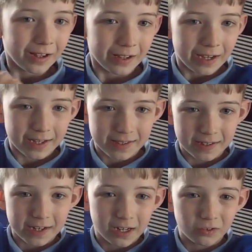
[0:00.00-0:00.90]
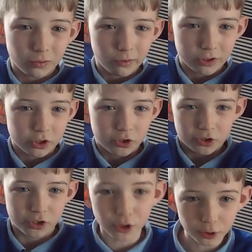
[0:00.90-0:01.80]
as the tendril was
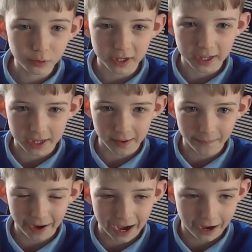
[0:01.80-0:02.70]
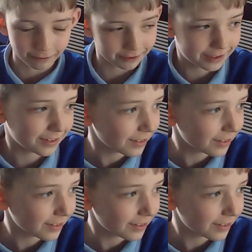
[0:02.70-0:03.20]
just tugging him out.